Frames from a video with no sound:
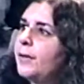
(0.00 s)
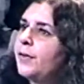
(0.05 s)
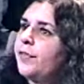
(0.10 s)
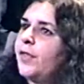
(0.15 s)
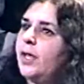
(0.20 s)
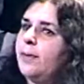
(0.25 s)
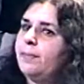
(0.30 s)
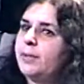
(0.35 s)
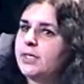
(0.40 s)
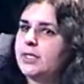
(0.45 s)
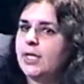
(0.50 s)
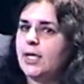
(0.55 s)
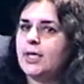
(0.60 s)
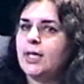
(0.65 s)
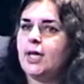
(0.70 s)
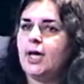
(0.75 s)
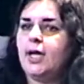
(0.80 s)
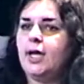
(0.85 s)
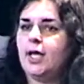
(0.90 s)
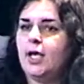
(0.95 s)
but then
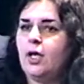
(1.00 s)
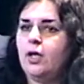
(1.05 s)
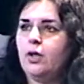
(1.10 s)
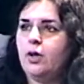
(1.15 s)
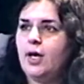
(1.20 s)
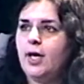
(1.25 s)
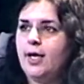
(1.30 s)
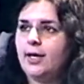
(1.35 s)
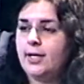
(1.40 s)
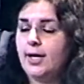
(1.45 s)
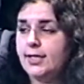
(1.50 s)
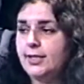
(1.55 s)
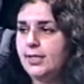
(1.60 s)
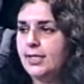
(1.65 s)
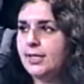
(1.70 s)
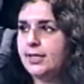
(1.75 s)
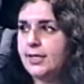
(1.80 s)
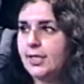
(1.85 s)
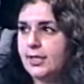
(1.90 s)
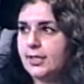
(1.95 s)
particularly in
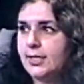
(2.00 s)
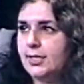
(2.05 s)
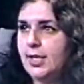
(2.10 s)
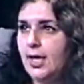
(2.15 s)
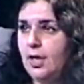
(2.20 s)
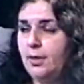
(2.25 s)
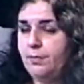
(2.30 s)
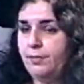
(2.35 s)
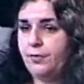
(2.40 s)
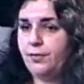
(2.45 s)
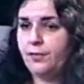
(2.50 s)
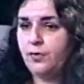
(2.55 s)
1968,